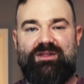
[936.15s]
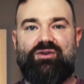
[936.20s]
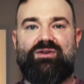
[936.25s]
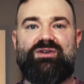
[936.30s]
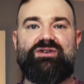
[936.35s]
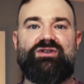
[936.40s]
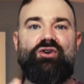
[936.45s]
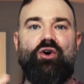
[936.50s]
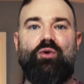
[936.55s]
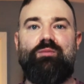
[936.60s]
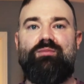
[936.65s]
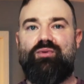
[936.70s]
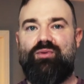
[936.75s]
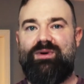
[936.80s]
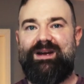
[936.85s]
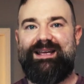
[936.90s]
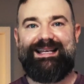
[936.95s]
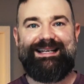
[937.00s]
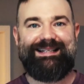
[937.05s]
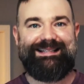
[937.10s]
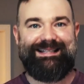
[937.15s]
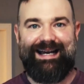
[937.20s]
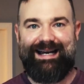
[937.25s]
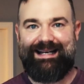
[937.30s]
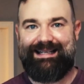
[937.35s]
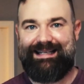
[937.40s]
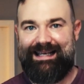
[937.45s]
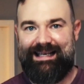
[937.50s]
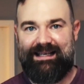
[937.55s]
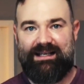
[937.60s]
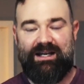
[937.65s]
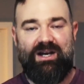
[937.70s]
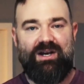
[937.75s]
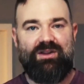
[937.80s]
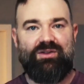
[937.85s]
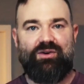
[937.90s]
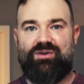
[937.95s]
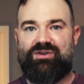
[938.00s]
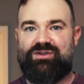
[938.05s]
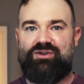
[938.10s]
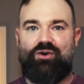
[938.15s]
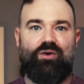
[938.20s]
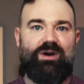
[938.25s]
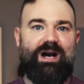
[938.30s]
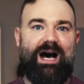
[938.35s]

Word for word: There is no breathing technique, there is no